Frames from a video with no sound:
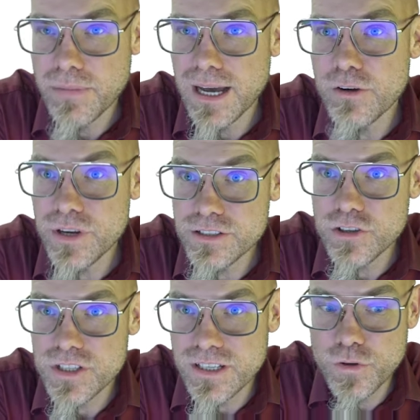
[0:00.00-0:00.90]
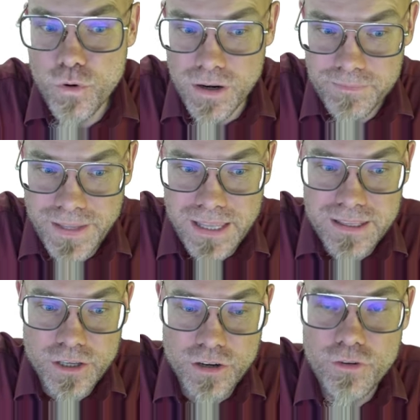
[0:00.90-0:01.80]
by researchers at Google
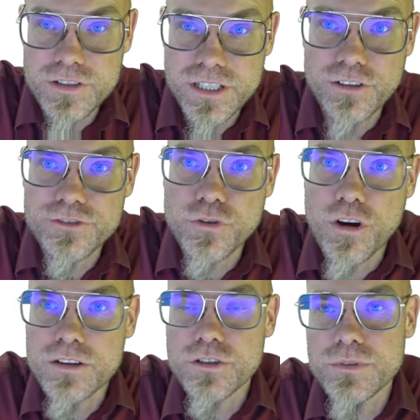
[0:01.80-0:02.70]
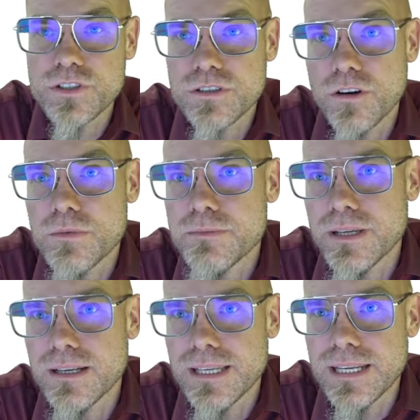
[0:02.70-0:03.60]
and the University of Toronto, which has always
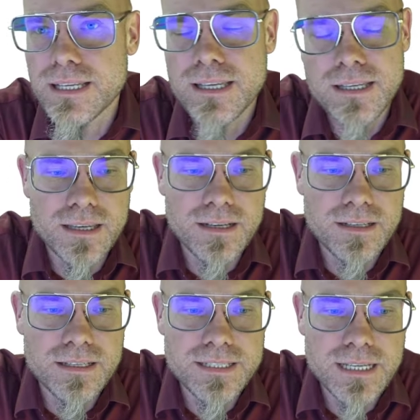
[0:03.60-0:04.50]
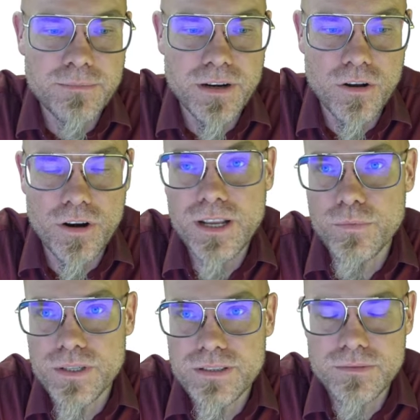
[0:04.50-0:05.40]
been leading in, in deep
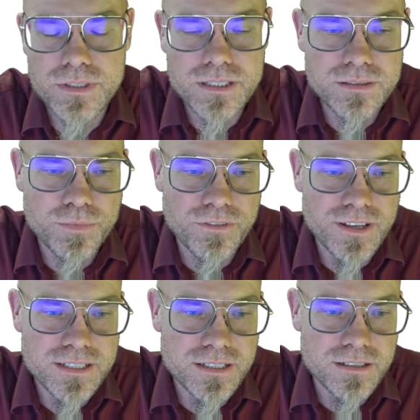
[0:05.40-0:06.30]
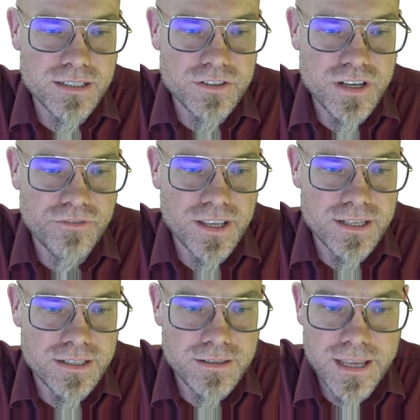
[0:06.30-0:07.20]
learning with, with Professor uh, Geoffrey
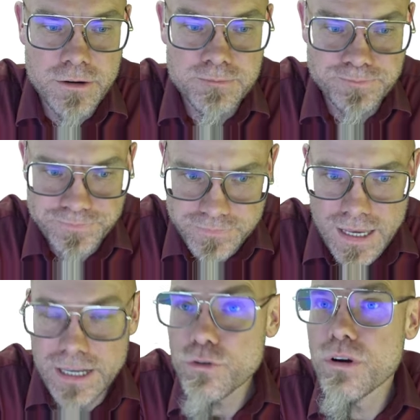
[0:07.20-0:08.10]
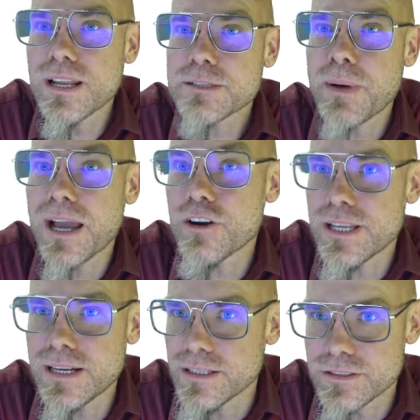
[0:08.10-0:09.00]
Hinton there. And Google has
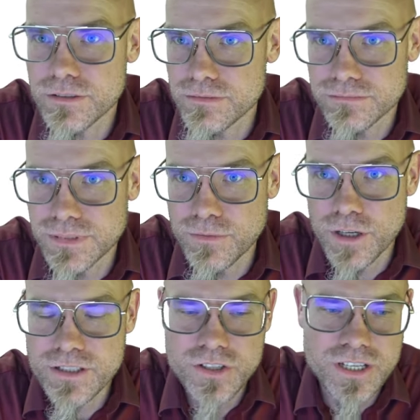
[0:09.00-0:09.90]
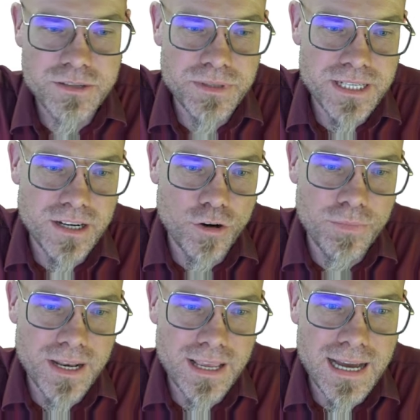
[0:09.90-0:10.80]
pioneered it. So it wasn't ChatGPT and
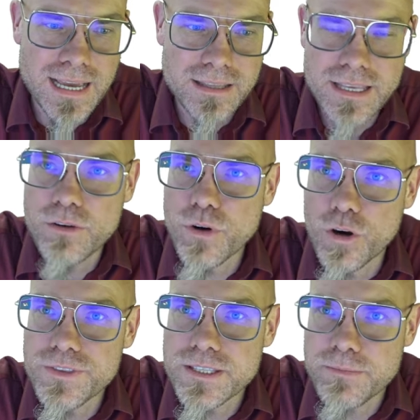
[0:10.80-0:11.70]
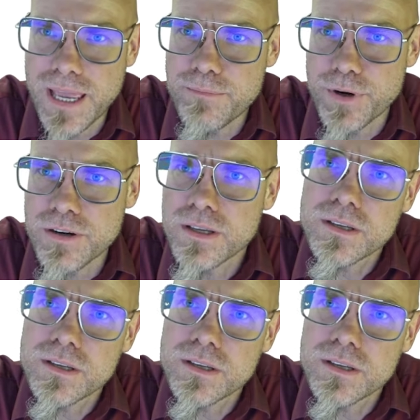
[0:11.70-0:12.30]
OpenAI. And they wrote this paper